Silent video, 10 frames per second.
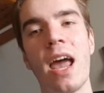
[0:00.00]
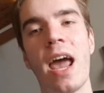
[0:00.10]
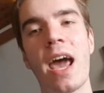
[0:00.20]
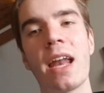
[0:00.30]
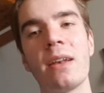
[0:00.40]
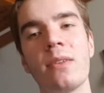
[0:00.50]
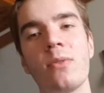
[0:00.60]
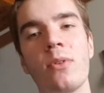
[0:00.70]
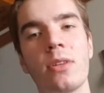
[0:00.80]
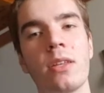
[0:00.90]
and
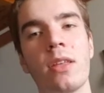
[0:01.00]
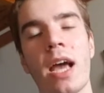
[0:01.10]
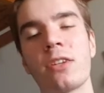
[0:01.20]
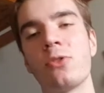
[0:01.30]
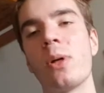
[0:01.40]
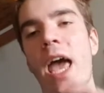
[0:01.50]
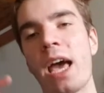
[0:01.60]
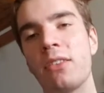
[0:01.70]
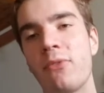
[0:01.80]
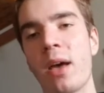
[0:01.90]
or the actual
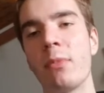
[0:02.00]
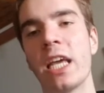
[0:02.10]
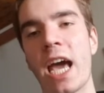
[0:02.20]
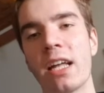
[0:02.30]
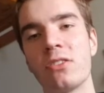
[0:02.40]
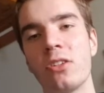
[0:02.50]
the family hats,